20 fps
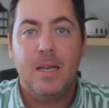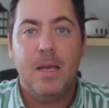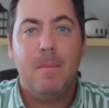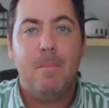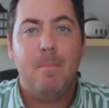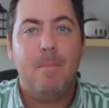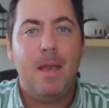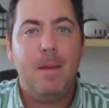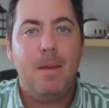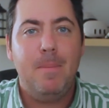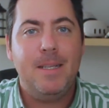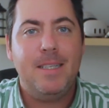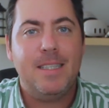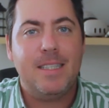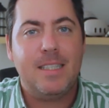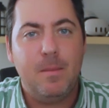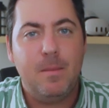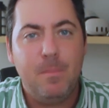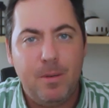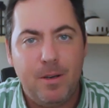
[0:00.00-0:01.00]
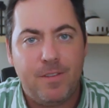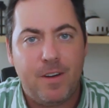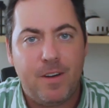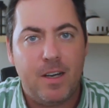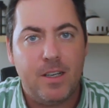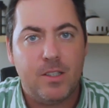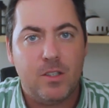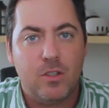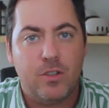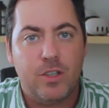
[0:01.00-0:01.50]
maybe to simplify
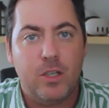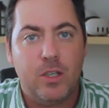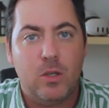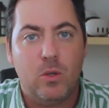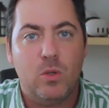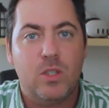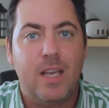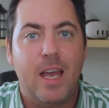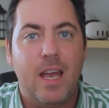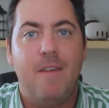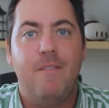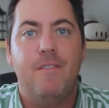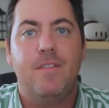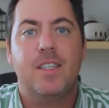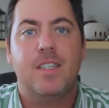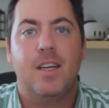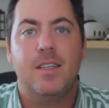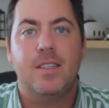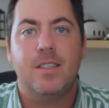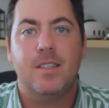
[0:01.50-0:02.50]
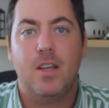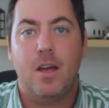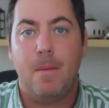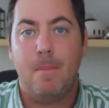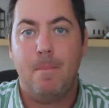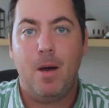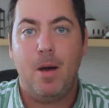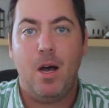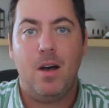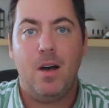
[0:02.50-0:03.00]
a story or to emphasize certain
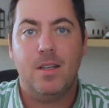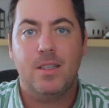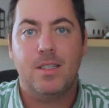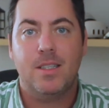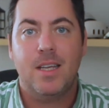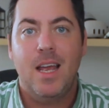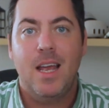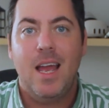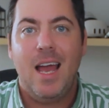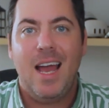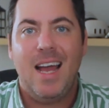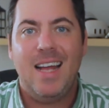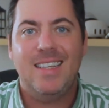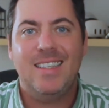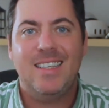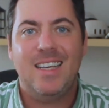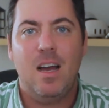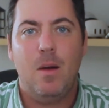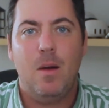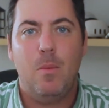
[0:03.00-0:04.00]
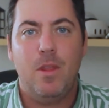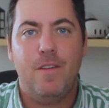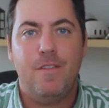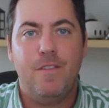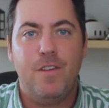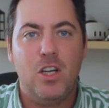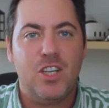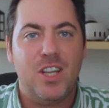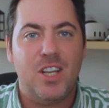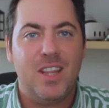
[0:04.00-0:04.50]
parts, ending up with a
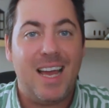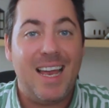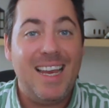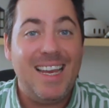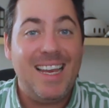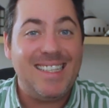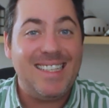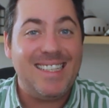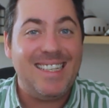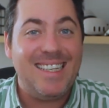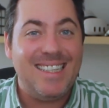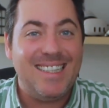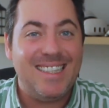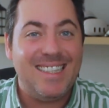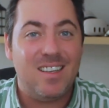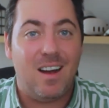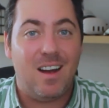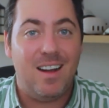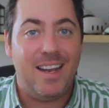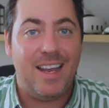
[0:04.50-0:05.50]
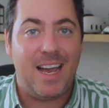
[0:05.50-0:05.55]
version that isn't entirely